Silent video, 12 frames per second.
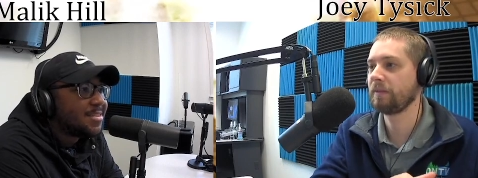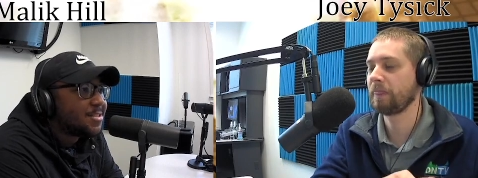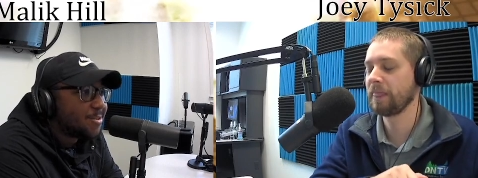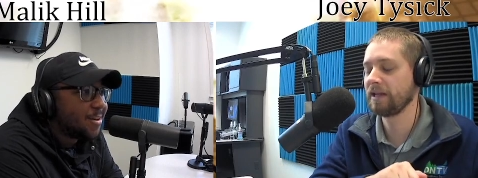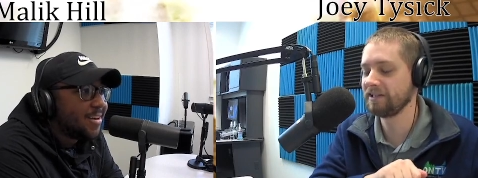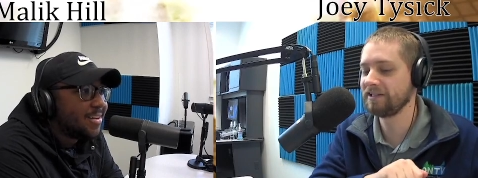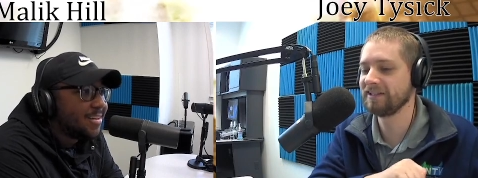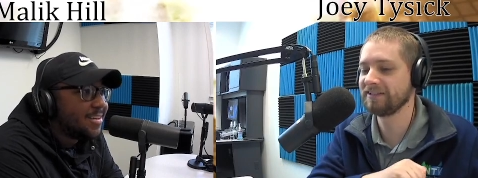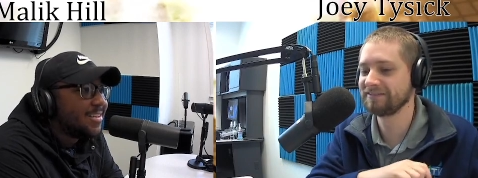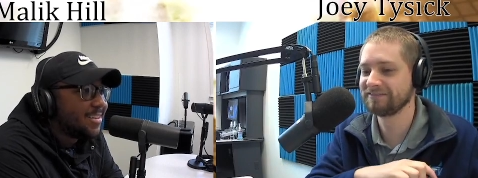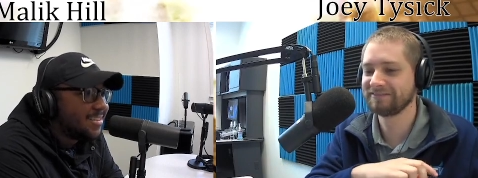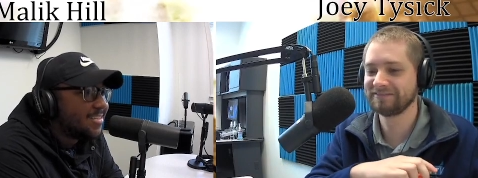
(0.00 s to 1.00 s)
Speaker 1: made the trade, yeah.
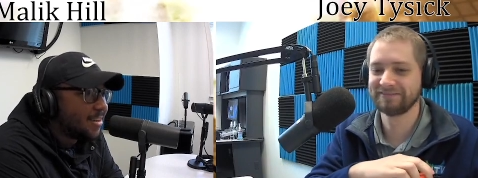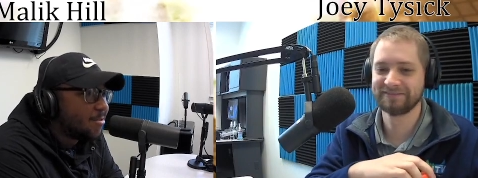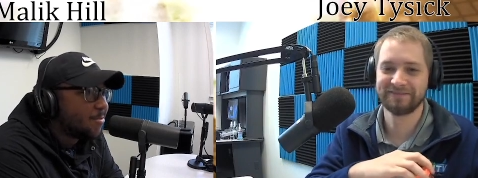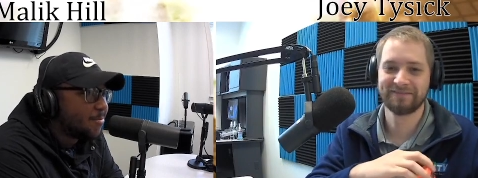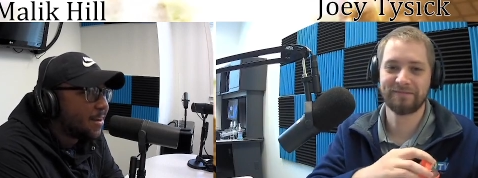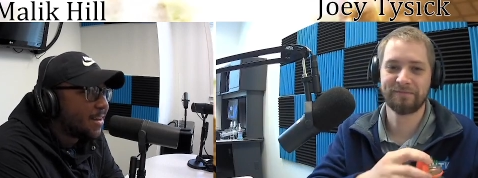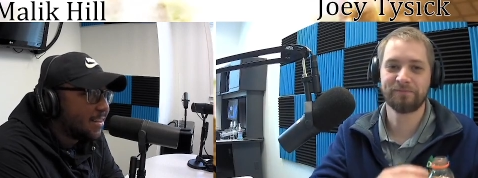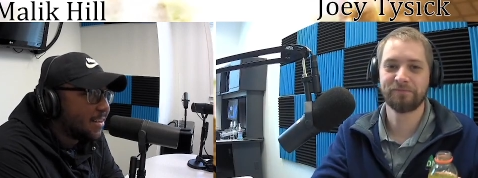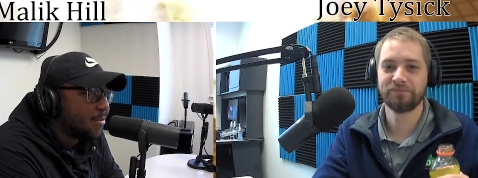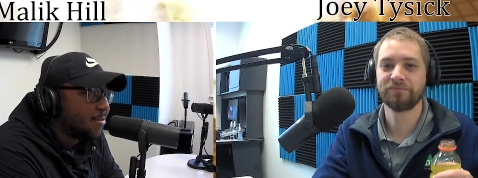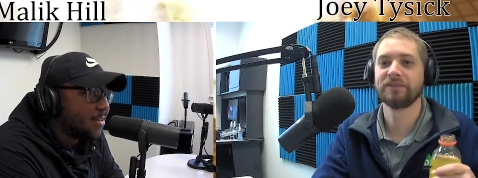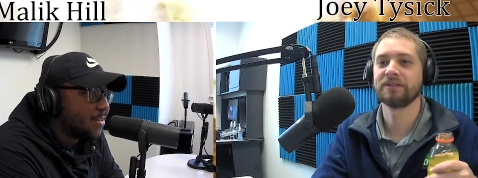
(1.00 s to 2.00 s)
and he agree,
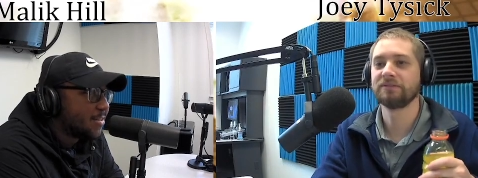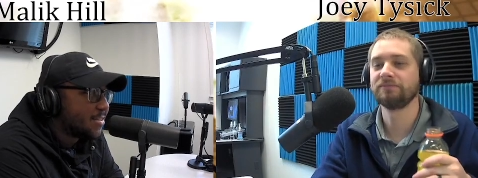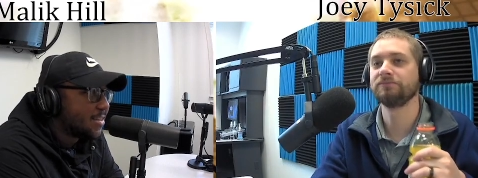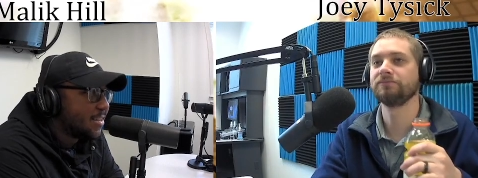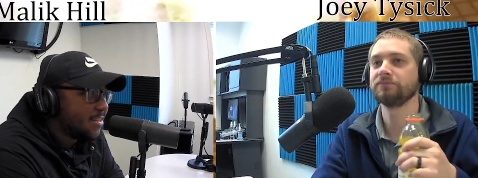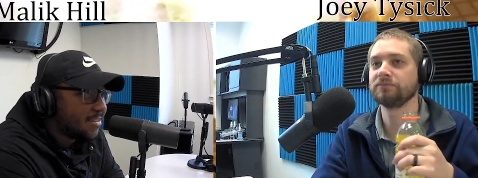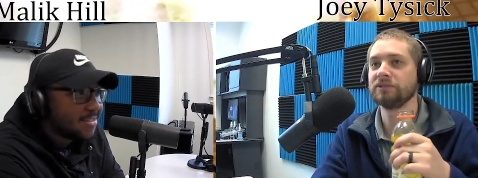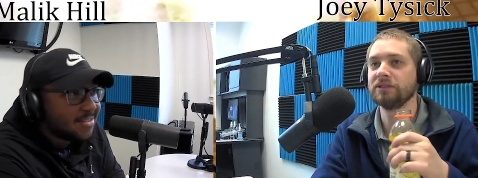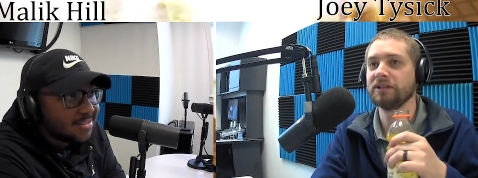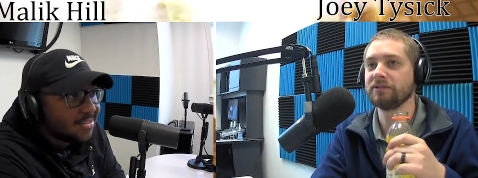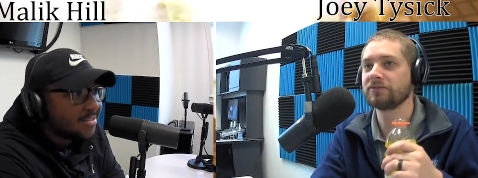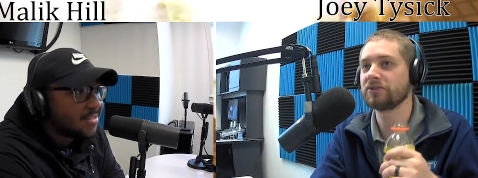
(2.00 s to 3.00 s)
finally agreed to extend.
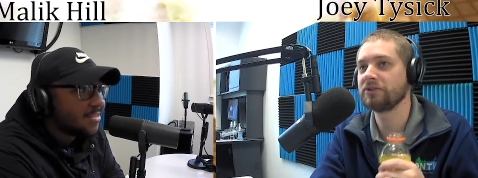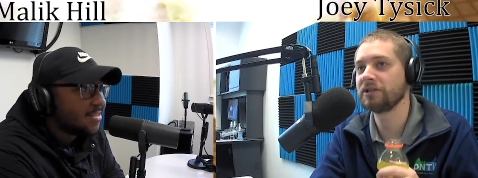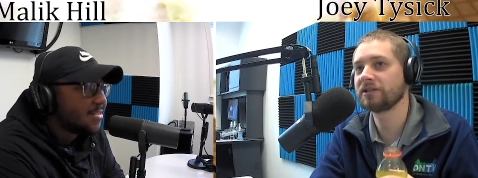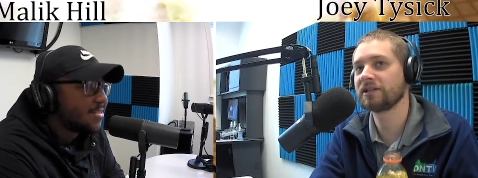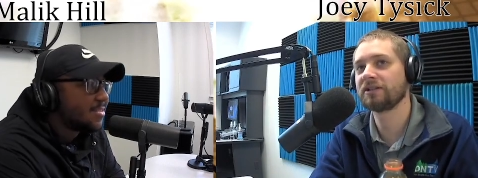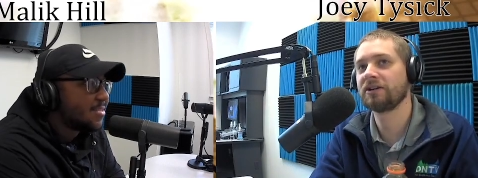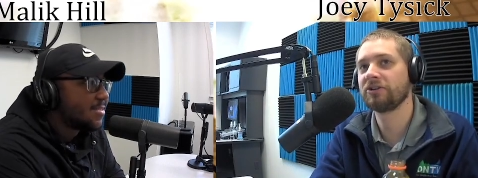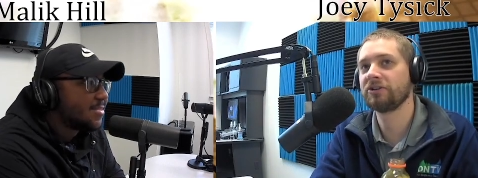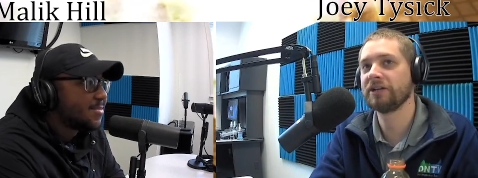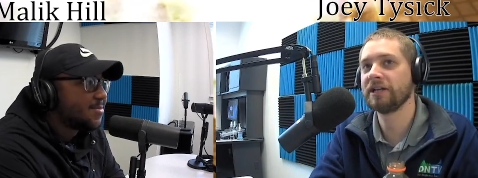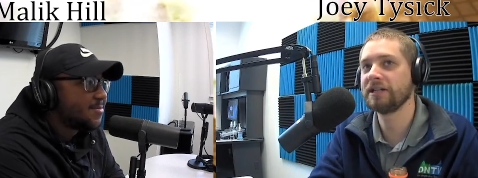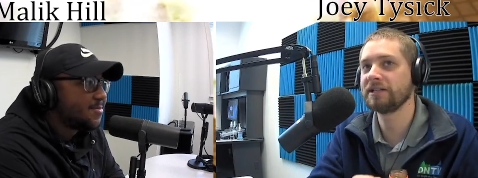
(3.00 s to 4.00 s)
Speaker 2: Yeah, so he's got
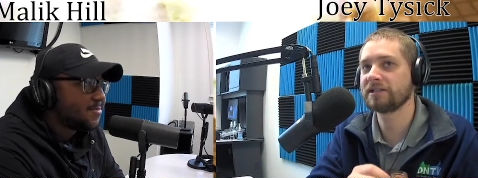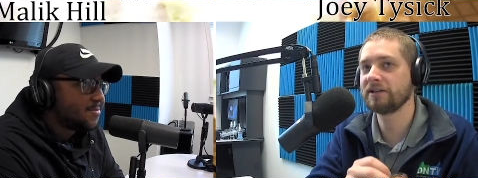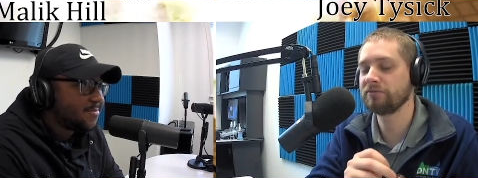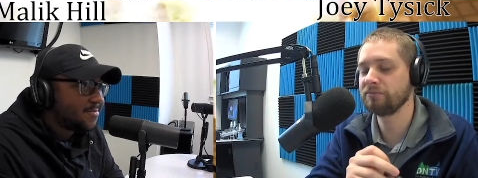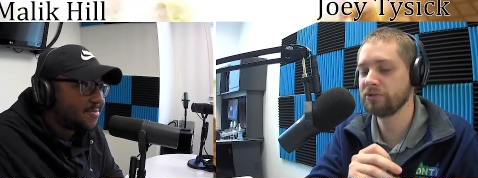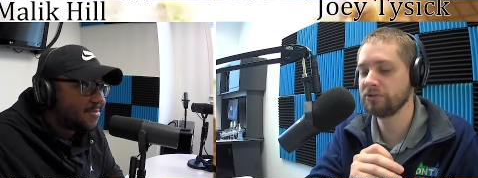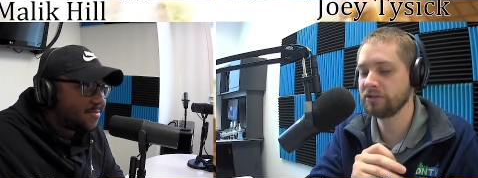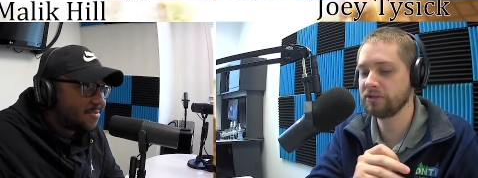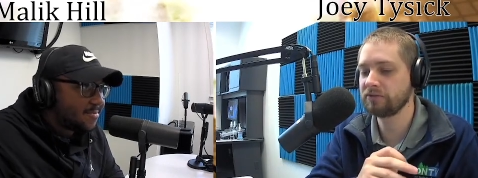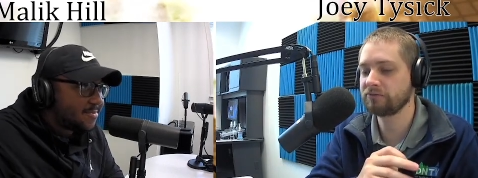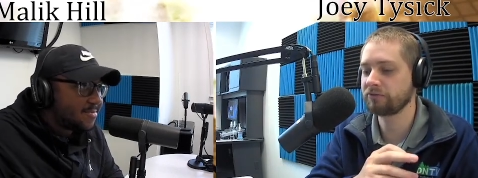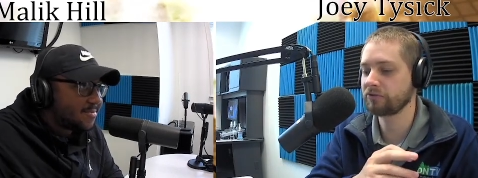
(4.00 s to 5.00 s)
187
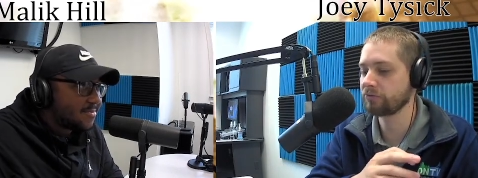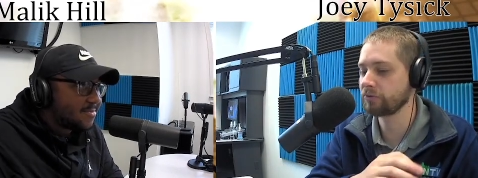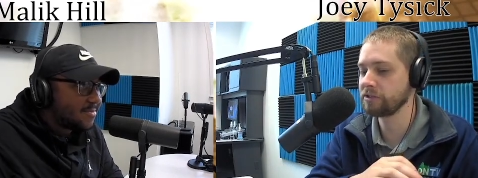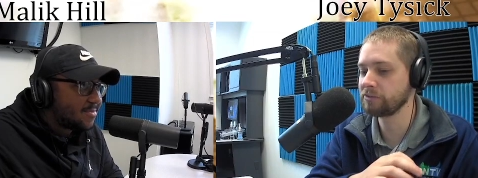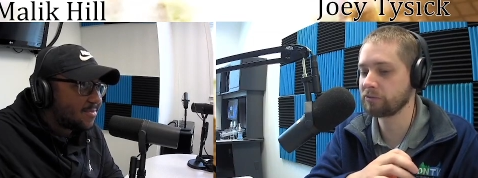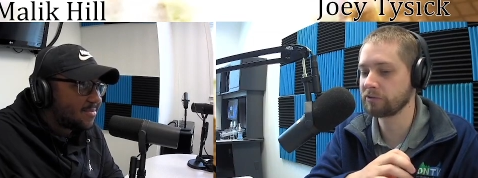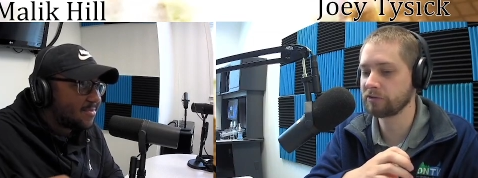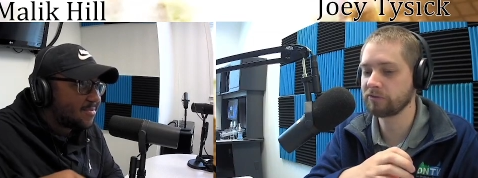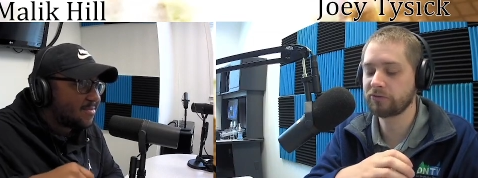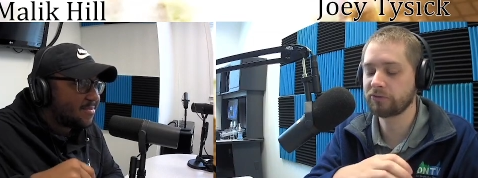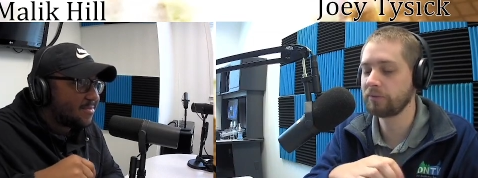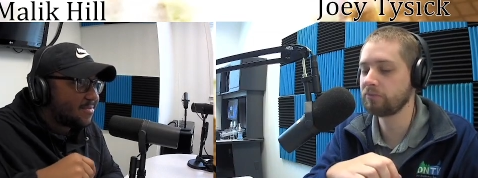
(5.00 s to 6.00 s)
million for three more
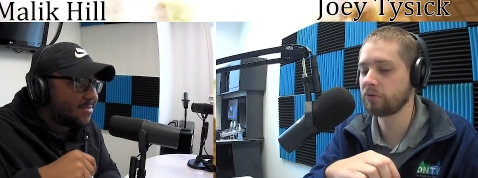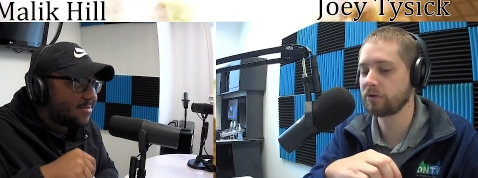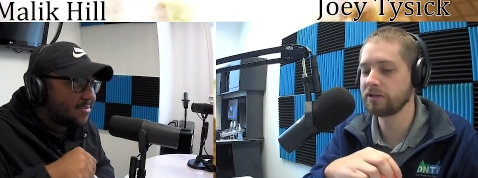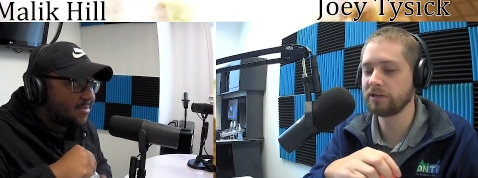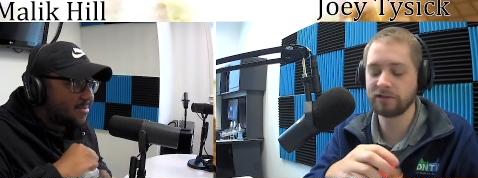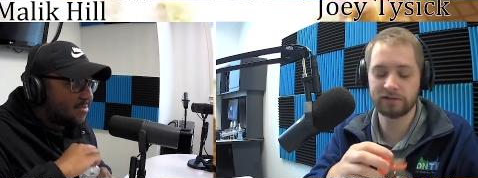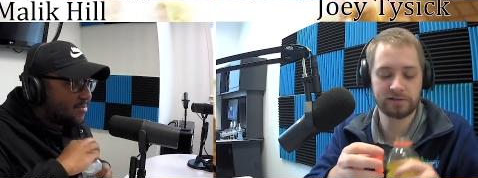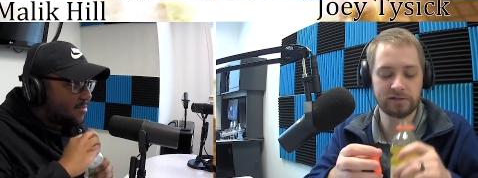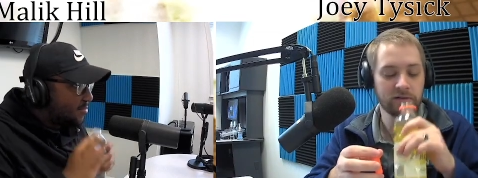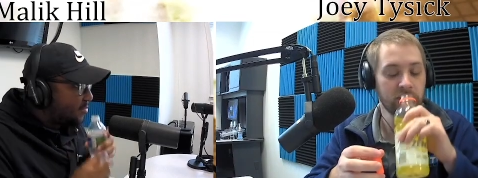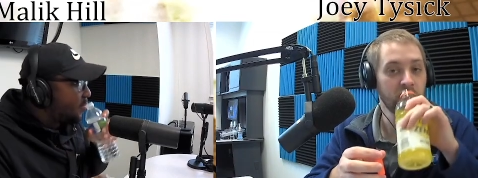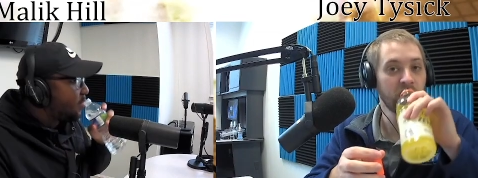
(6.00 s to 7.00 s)
three more
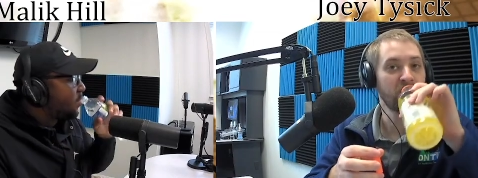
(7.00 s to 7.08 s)
years,